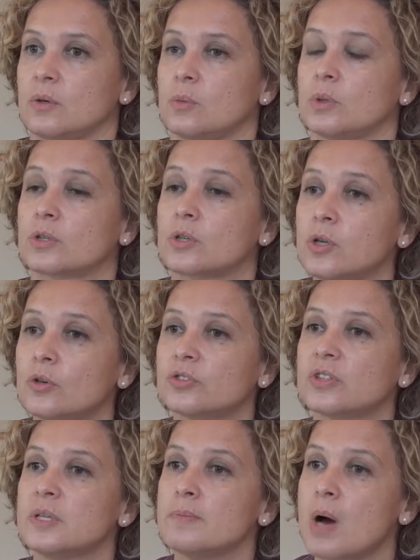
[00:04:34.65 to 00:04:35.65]
We are
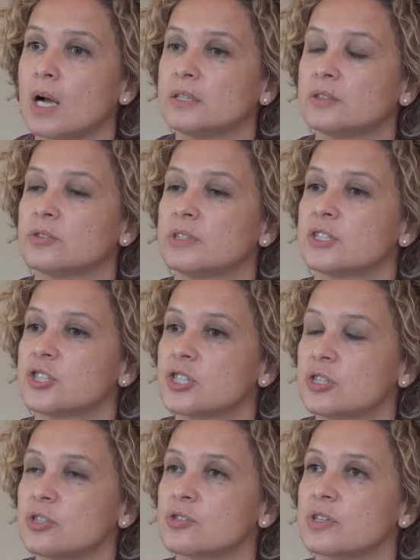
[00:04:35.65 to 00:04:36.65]
closely monitoring
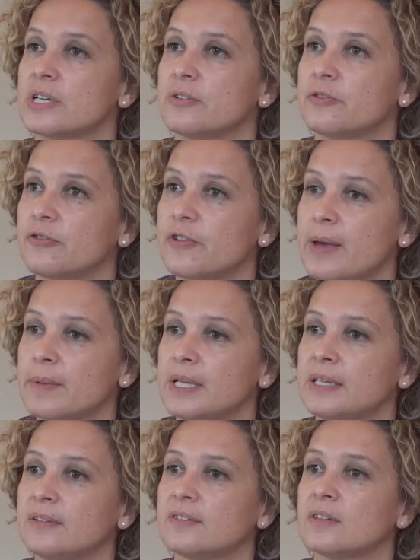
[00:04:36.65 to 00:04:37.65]
children and
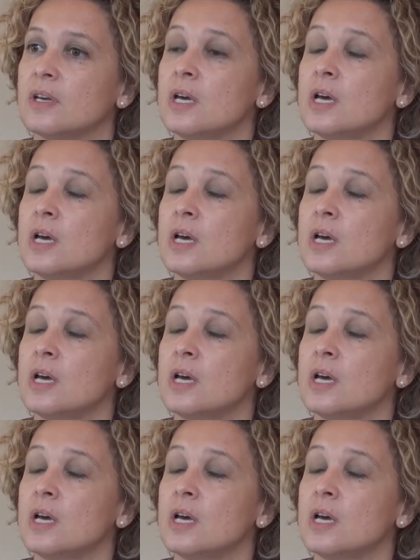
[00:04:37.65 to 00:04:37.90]
families